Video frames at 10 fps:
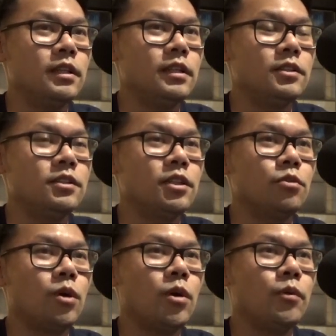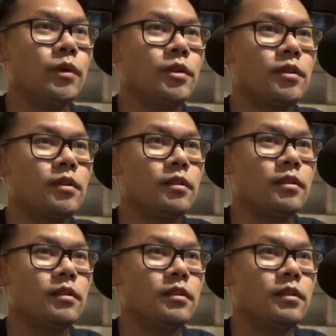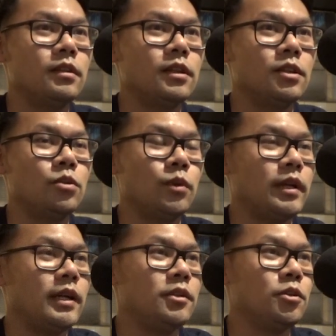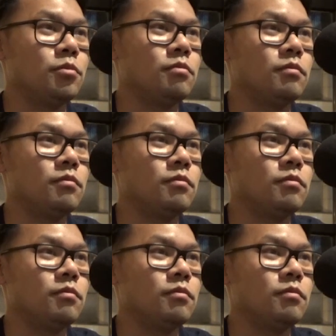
There's nothing wrong with a 29-year-old